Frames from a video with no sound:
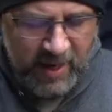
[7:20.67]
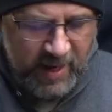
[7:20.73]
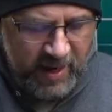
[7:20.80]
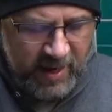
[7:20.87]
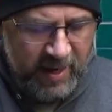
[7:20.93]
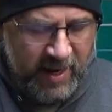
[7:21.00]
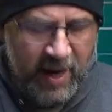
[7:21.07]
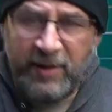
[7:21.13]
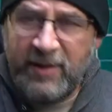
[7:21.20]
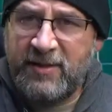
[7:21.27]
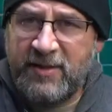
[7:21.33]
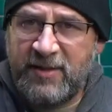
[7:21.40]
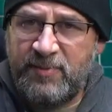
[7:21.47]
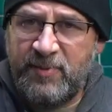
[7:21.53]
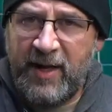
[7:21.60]
And now he's
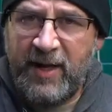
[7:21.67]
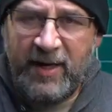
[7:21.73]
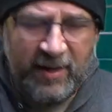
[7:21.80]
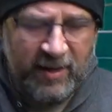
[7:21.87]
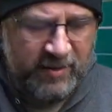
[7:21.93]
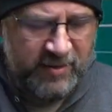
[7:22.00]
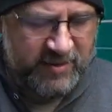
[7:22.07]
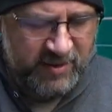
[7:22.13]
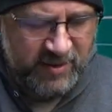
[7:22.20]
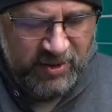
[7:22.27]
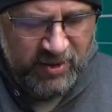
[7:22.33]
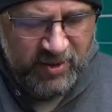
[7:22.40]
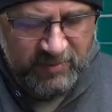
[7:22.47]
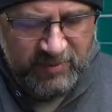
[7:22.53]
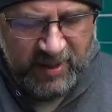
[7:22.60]
explaining all this in
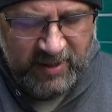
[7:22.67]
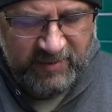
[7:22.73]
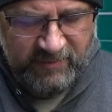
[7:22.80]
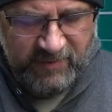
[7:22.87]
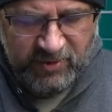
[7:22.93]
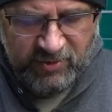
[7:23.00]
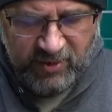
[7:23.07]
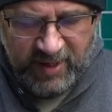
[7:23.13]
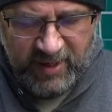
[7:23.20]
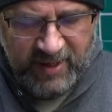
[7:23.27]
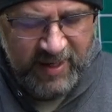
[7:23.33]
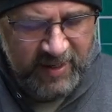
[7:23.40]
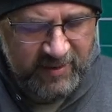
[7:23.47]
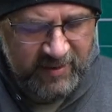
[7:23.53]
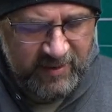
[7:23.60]
your objective. You're trying to
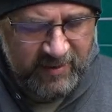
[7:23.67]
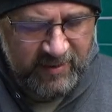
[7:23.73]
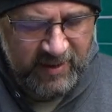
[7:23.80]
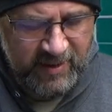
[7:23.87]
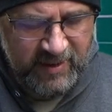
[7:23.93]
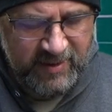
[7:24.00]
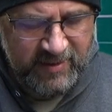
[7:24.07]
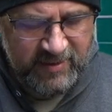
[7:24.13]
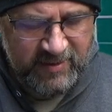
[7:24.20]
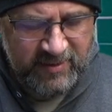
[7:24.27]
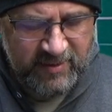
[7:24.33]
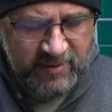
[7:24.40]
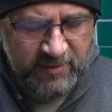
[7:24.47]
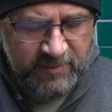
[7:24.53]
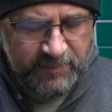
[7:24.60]
get
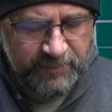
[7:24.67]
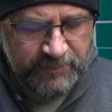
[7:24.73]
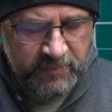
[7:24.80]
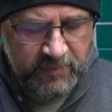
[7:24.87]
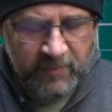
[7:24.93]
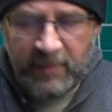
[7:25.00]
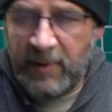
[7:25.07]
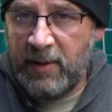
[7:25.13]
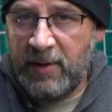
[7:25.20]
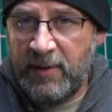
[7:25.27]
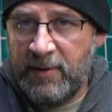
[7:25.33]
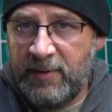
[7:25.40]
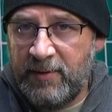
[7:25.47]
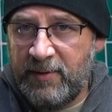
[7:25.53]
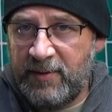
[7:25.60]
these,
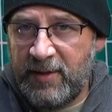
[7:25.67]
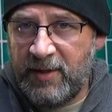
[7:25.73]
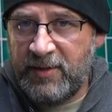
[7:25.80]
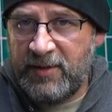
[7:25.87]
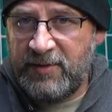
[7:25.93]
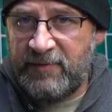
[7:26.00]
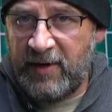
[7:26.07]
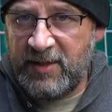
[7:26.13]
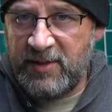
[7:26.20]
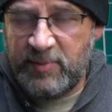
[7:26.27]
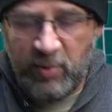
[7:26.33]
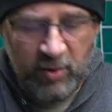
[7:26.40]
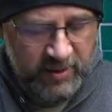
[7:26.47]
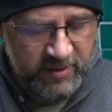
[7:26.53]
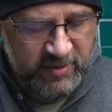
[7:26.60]
these various
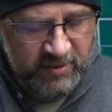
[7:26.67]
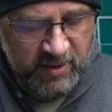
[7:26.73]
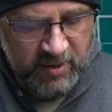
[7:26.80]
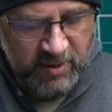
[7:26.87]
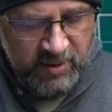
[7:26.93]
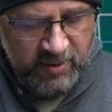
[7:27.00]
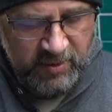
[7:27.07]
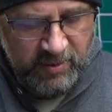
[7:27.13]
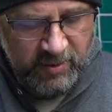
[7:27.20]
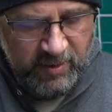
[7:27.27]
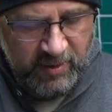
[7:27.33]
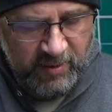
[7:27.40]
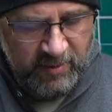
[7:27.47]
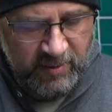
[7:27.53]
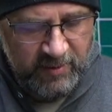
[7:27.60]
points,
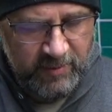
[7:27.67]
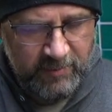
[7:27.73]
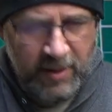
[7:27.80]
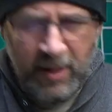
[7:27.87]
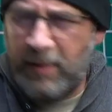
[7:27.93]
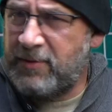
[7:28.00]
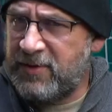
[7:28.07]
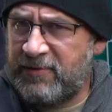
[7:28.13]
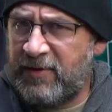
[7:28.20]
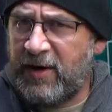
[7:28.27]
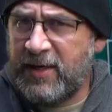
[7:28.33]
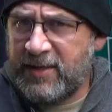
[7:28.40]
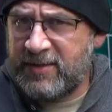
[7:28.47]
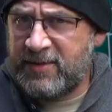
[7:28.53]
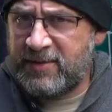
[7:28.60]
these
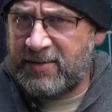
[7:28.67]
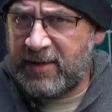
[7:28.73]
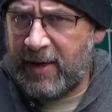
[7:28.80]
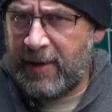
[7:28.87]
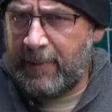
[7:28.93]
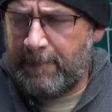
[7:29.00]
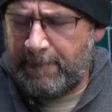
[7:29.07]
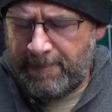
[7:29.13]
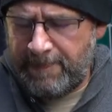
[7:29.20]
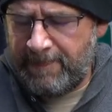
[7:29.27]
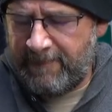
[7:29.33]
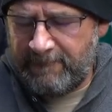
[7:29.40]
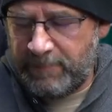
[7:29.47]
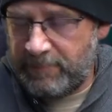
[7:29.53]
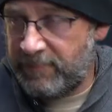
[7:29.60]
various
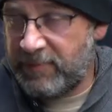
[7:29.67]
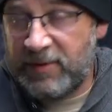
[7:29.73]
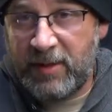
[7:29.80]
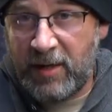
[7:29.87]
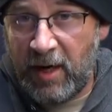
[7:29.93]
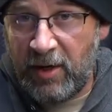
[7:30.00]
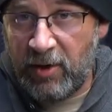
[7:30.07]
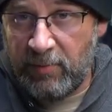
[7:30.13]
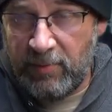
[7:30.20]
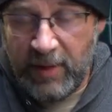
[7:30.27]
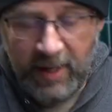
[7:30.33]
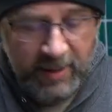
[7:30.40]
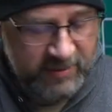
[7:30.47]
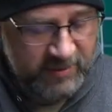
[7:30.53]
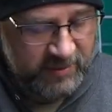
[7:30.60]
cargo
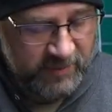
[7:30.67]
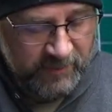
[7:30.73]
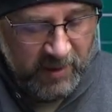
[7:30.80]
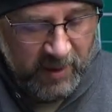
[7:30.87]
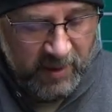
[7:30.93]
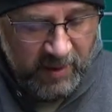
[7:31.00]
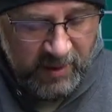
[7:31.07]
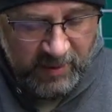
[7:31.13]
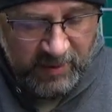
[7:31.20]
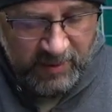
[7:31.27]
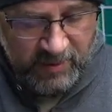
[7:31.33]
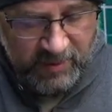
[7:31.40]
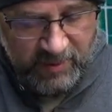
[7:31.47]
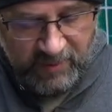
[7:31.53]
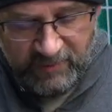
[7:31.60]
blocks.
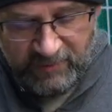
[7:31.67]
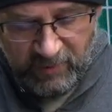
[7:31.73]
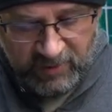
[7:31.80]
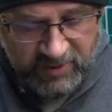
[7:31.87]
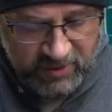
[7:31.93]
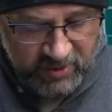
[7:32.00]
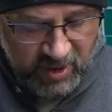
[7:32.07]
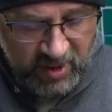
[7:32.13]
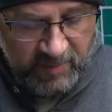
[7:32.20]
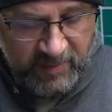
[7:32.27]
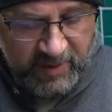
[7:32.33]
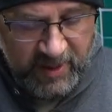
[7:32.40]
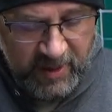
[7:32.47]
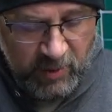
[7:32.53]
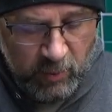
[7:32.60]
The forces are going to
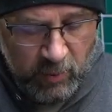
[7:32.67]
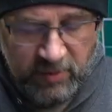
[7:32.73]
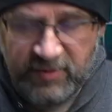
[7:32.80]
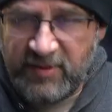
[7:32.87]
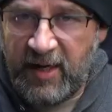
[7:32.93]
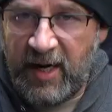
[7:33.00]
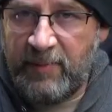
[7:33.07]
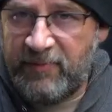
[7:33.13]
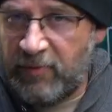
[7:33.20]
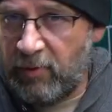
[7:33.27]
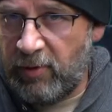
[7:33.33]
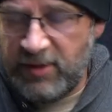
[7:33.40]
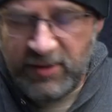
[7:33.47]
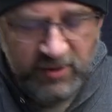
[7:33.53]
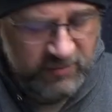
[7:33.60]
be equal, set up
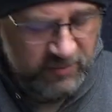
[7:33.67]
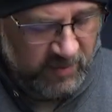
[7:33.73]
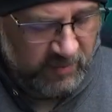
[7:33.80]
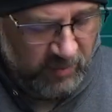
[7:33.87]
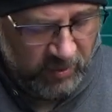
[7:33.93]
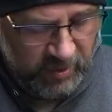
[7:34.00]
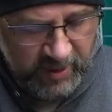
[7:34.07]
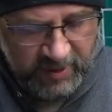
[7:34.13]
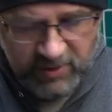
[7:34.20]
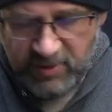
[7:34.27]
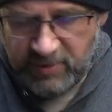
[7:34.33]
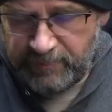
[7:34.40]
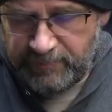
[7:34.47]
4 inches from the board edge.